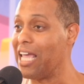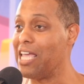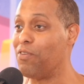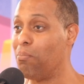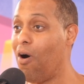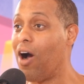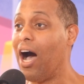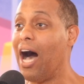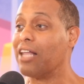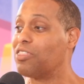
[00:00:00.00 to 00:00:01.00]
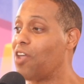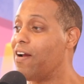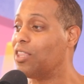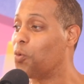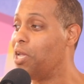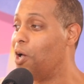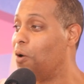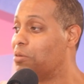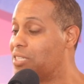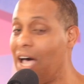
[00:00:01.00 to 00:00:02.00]
even more. A
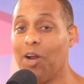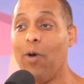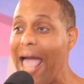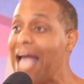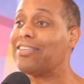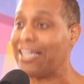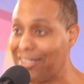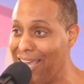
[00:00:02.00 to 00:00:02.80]
thirty-three-year-old son who acts like a